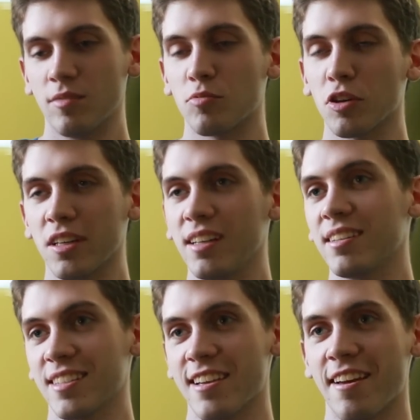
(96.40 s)

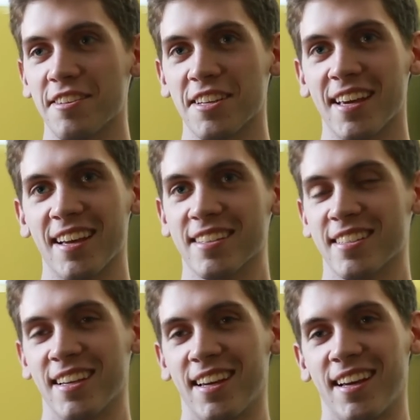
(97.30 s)
rookie designers, I
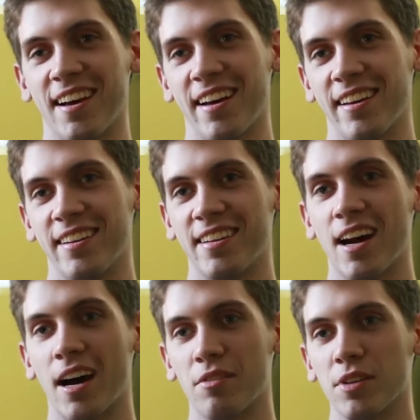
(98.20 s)
guess,
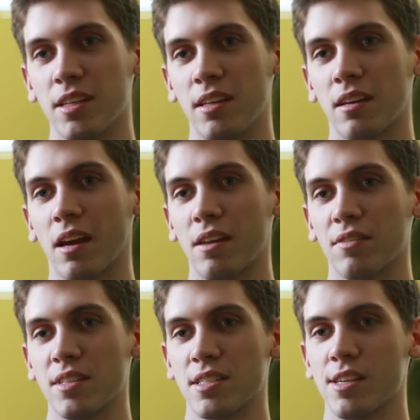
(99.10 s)
not really kind
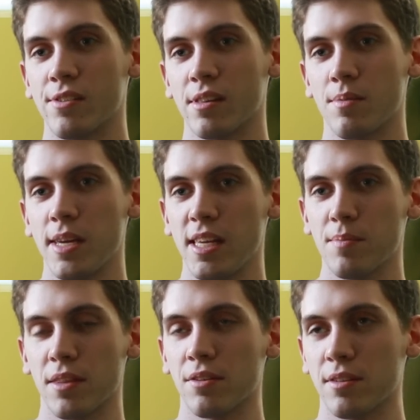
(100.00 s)
of considering the
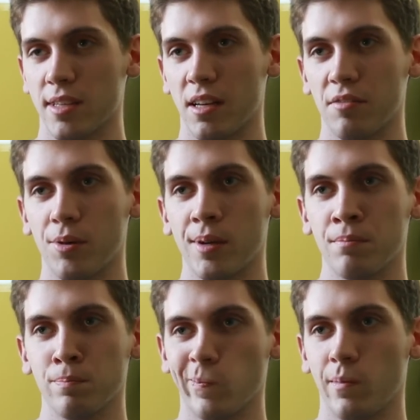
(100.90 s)
medium that they're designing for.
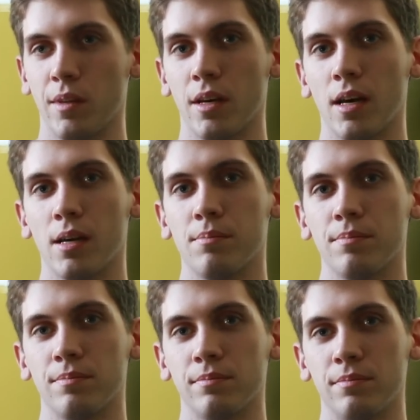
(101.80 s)

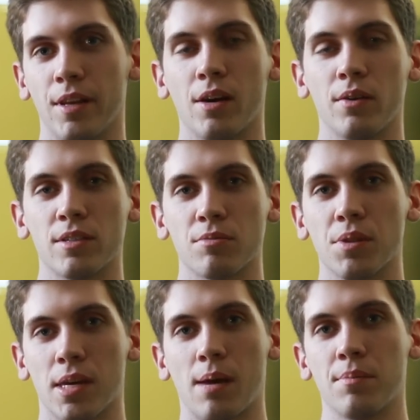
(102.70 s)
It's a
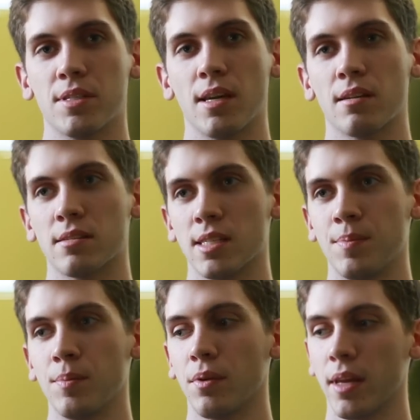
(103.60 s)
really common mistake to see
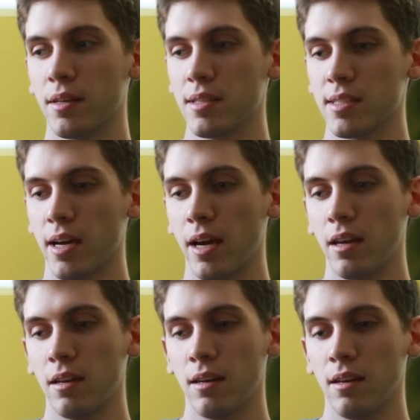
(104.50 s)
people that
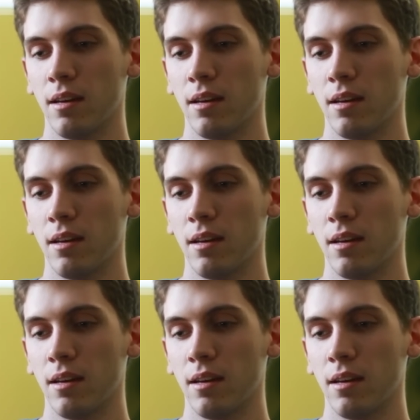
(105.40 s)
design,